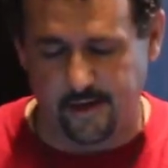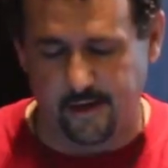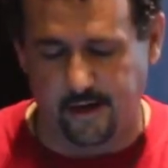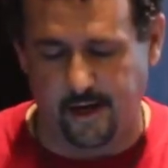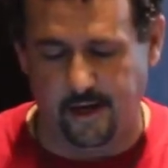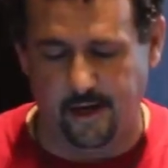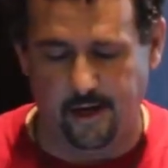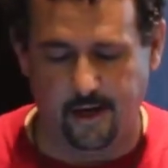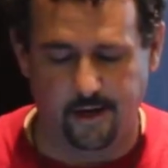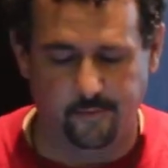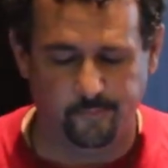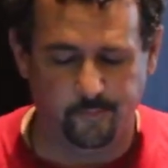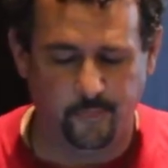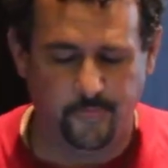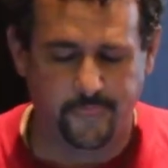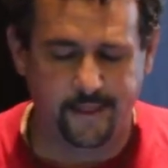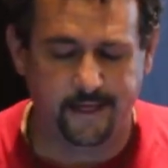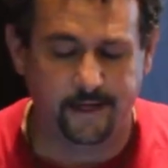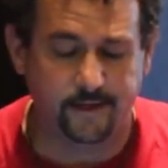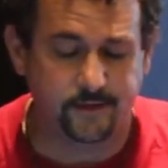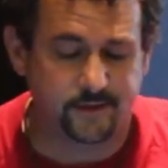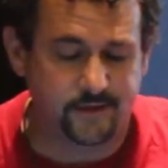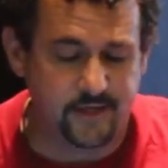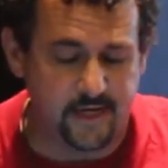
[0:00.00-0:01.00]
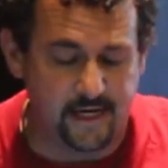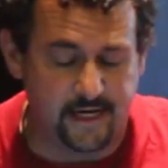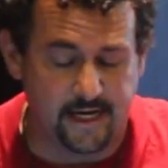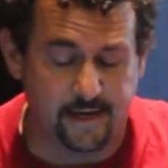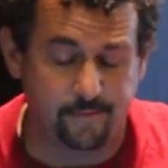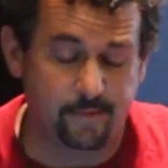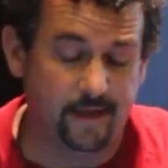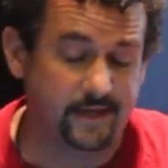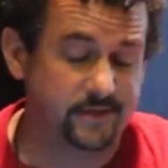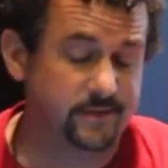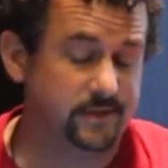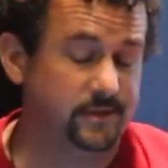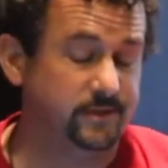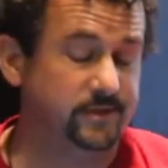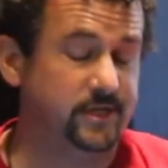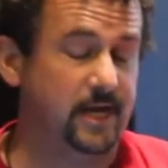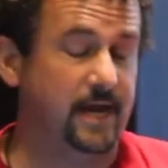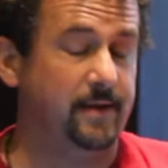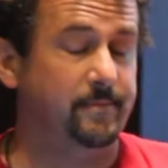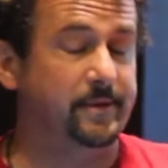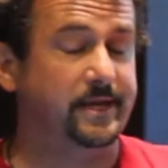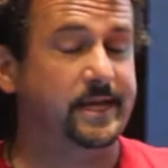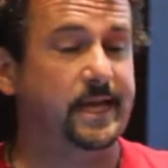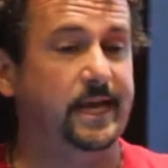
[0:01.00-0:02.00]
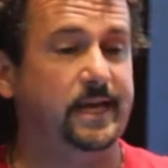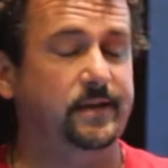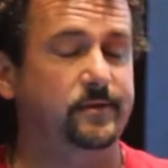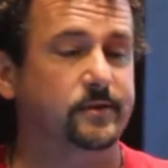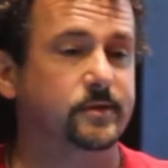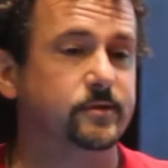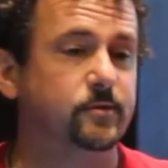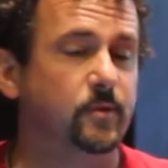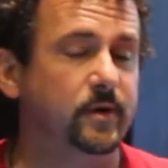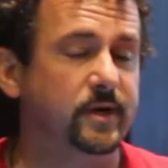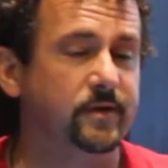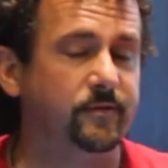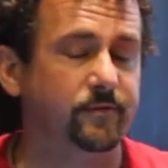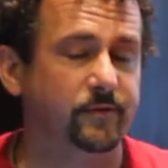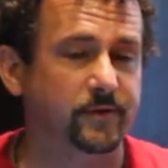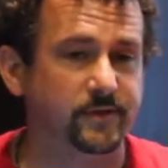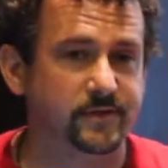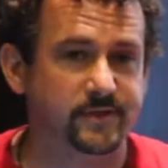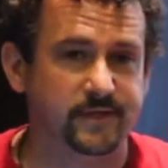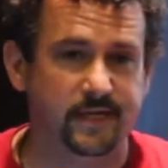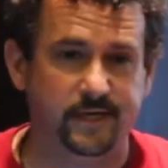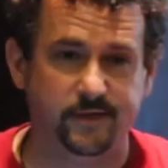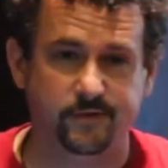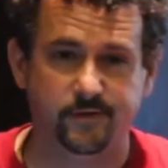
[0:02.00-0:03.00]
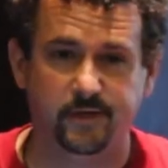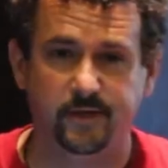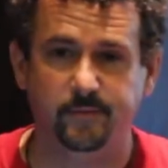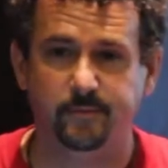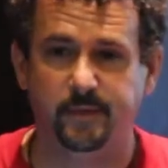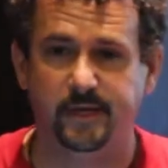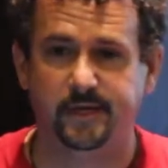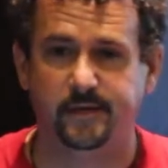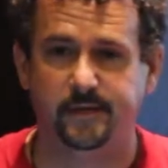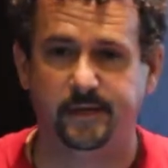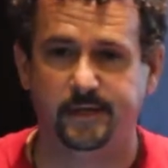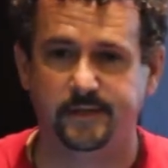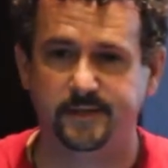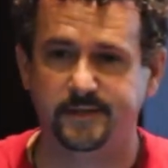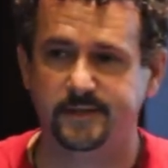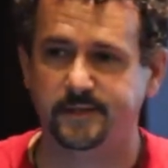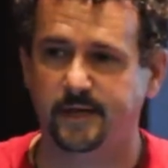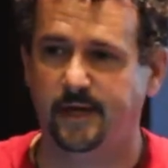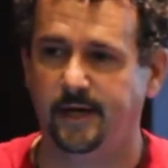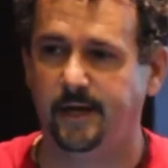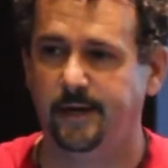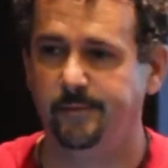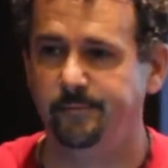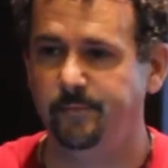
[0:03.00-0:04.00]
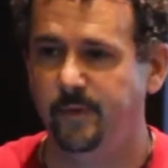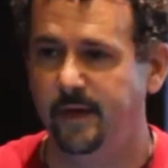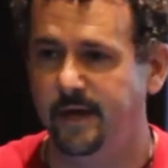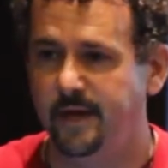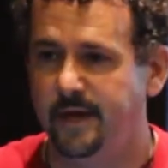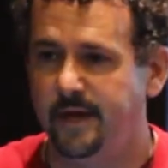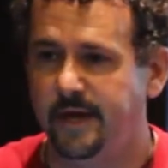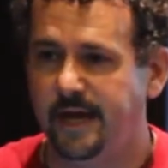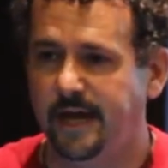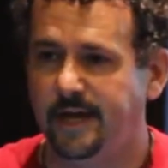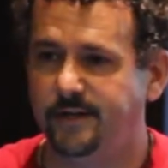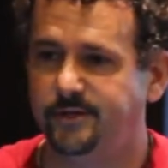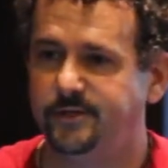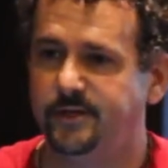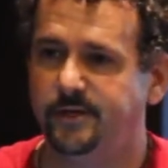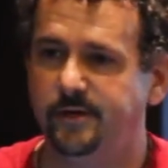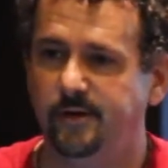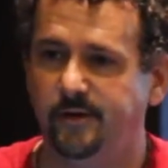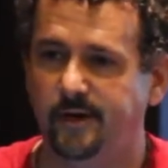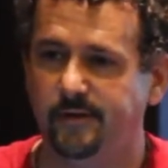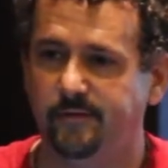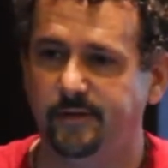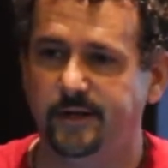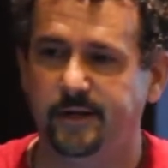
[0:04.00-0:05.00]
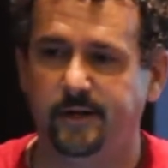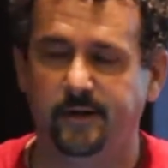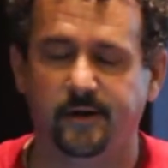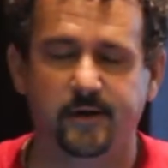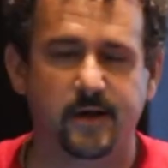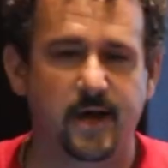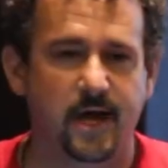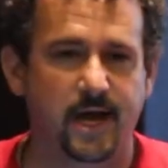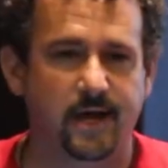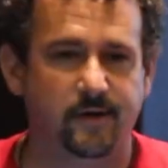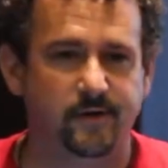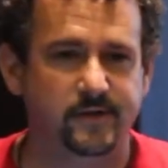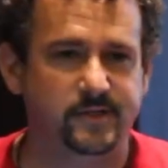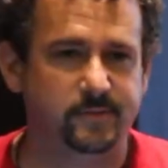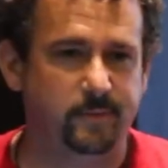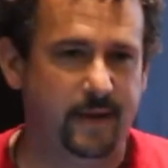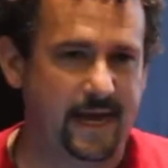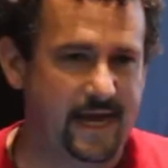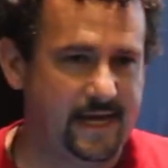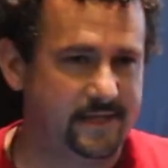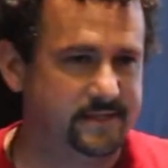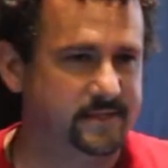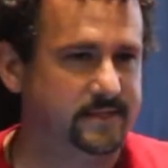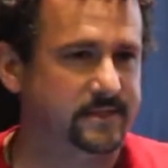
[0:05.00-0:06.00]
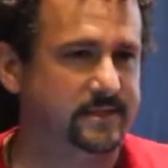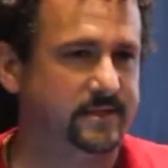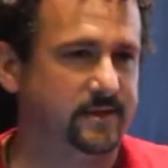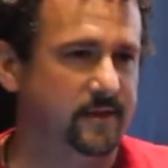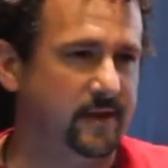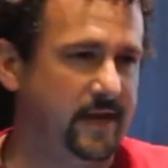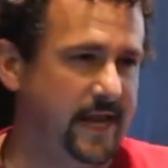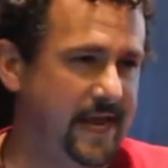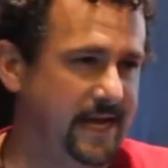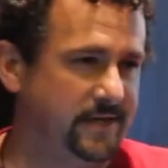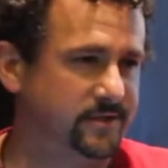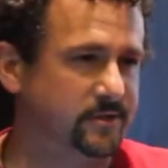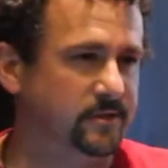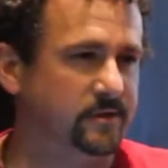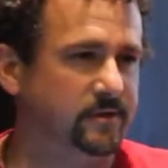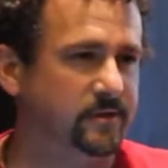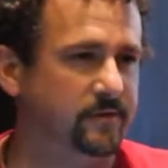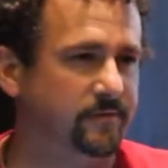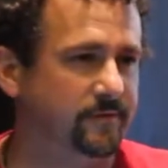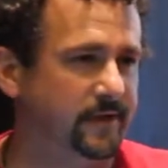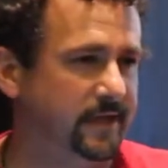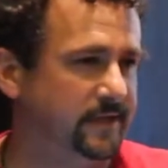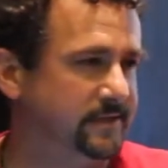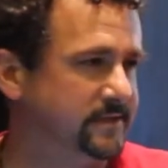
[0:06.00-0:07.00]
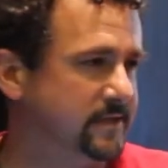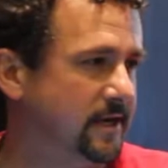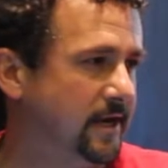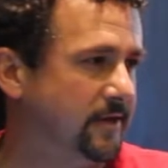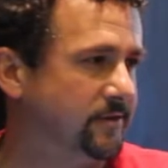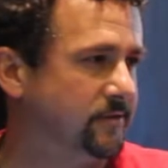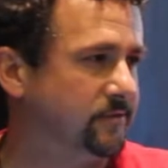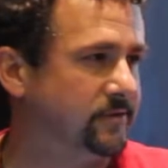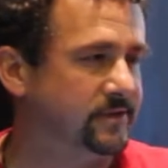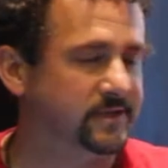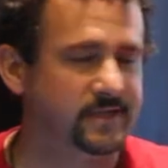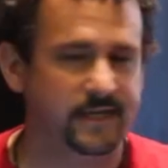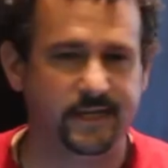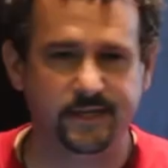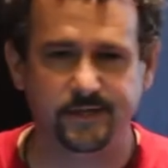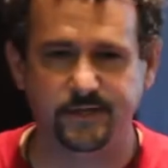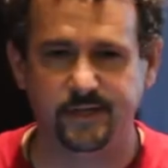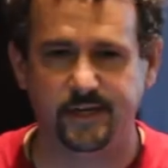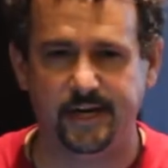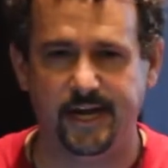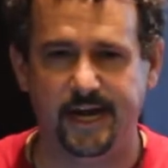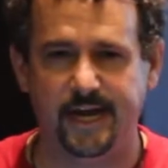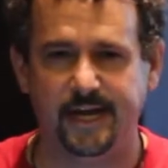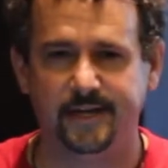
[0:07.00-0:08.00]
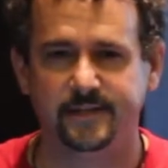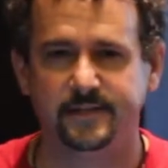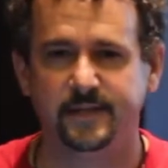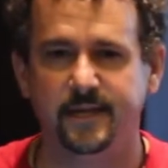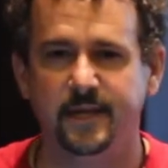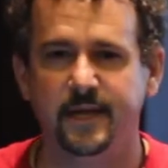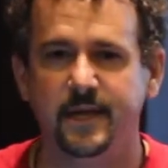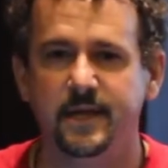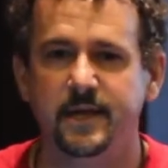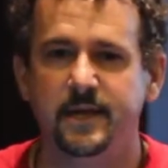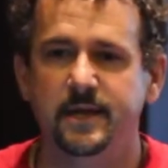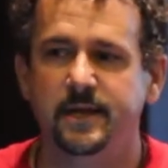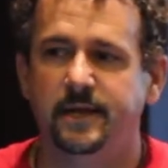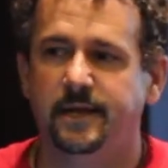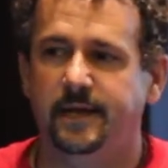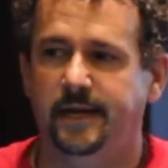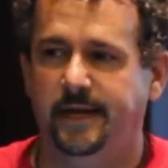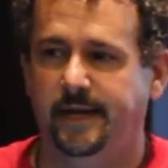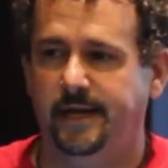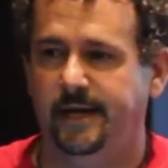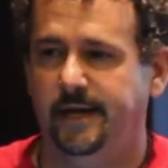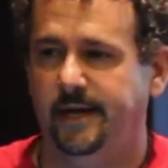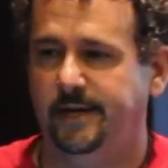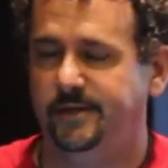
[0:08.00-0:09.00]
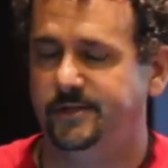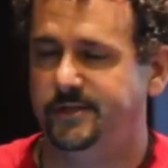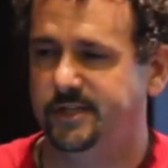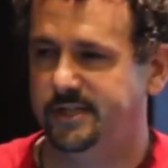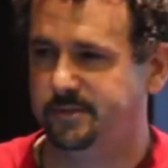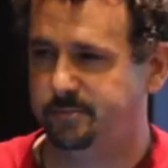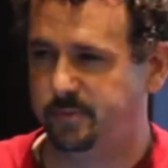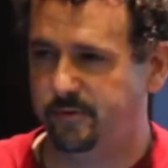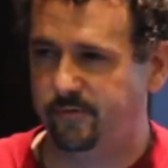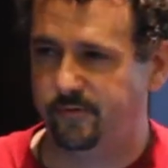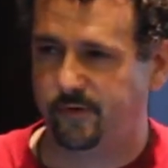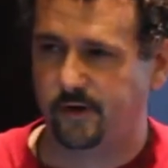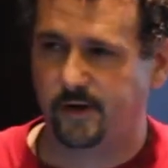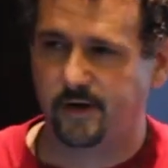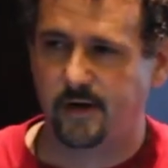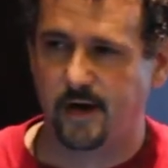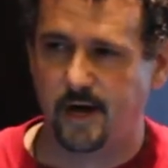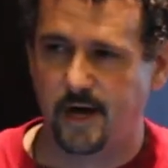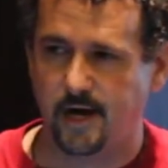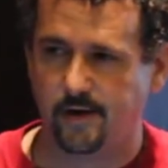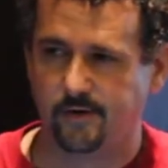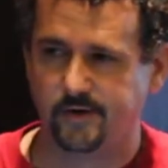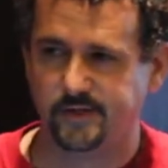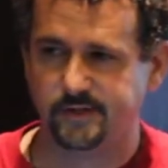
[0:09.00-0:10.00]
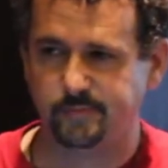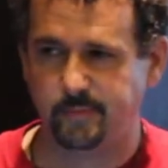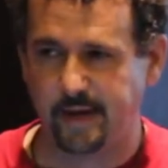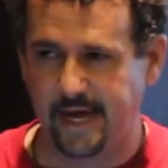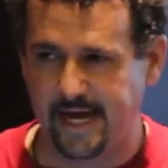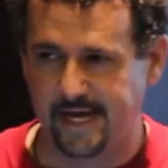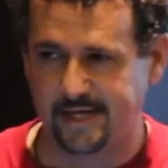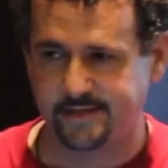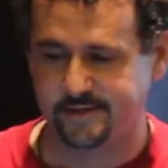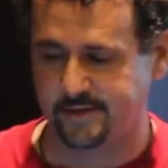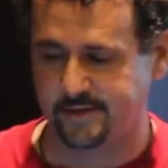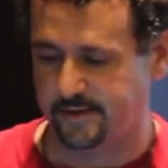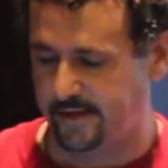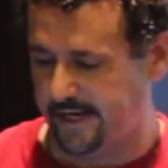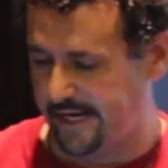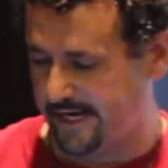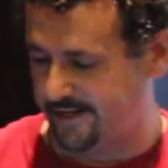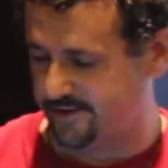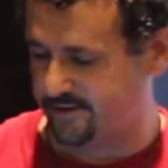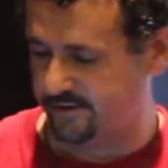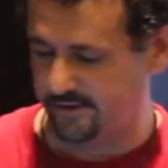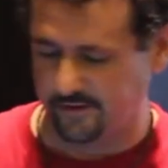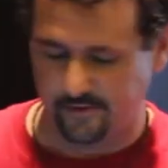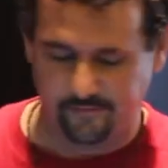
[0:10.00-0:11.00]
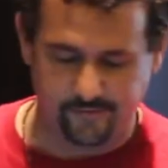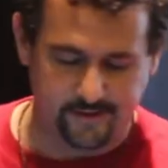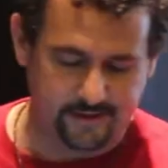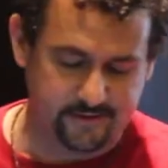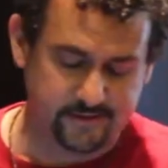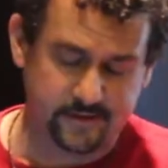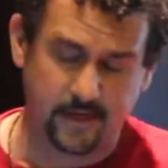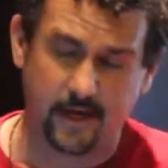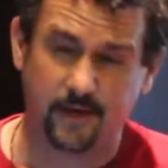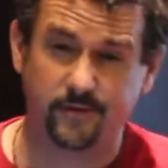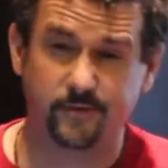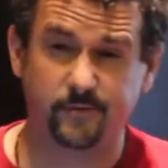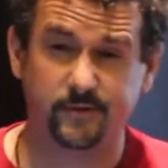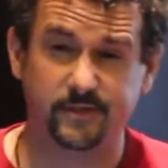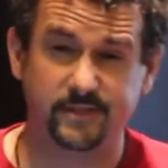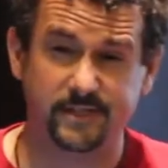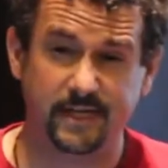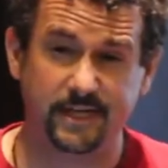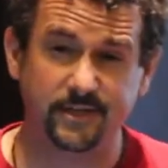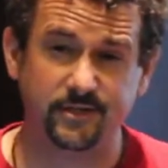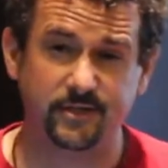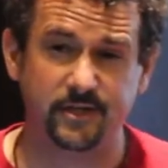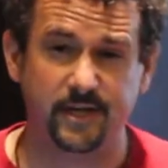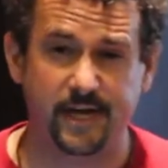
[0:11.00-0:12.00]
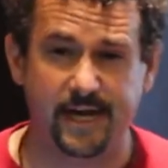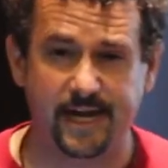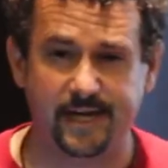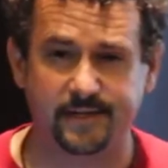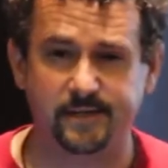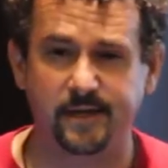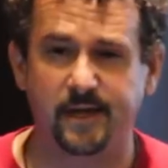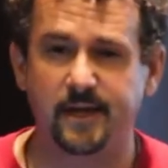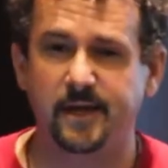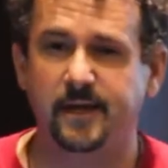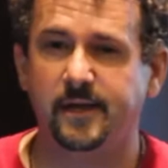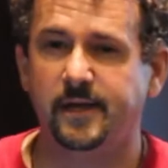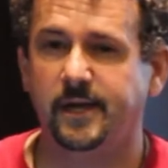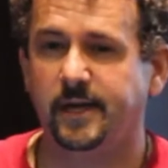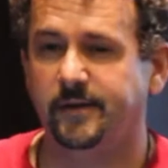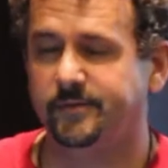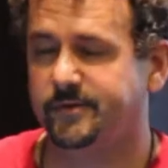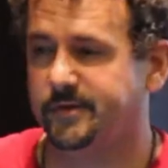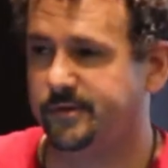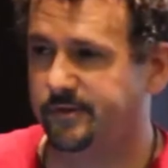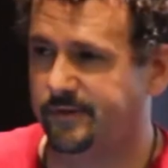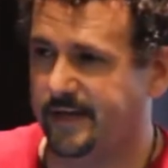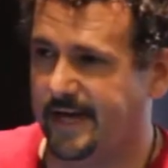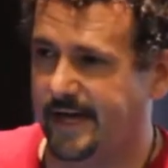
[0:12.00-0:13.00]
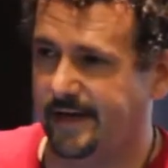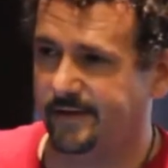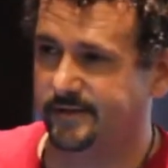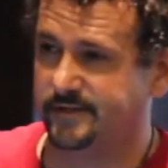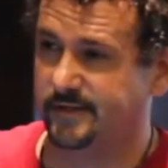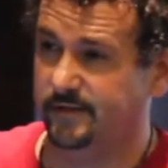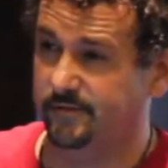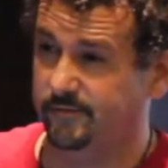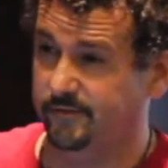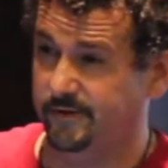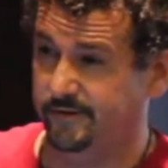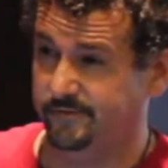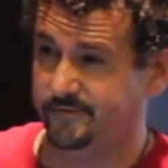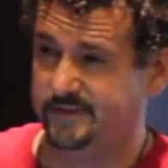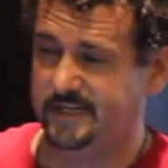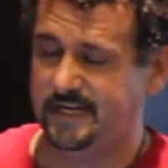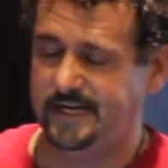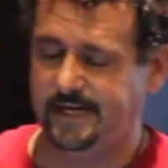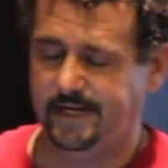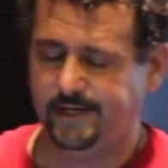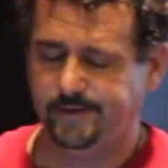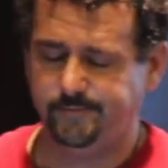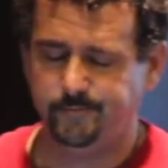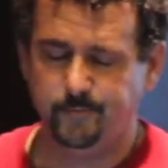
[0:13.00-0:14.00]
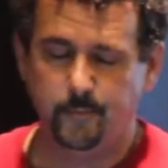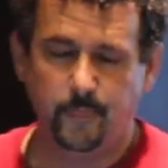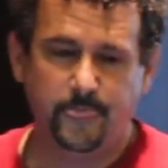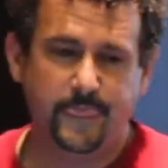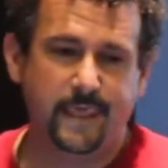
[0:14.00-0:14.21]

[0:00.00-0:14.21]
And I mentioned John McCain in the 21st century because, as you know, every year Congress passes the National Defense Authorization Act. And just before Congress passed the National Defense Authorization Act of 2015,